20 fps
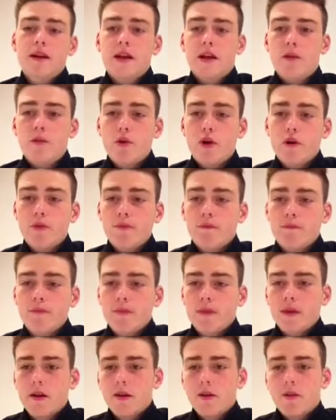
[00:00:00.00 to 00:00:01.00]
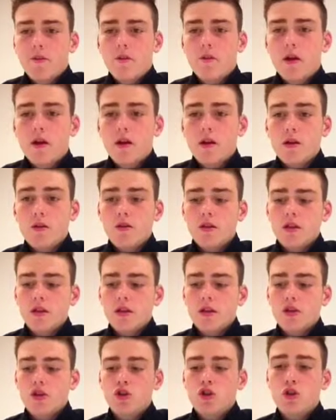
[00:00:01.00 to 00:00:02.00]
the game well. One of those
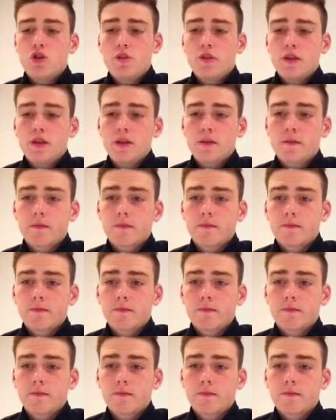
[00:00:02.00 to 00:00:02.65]
is shooting.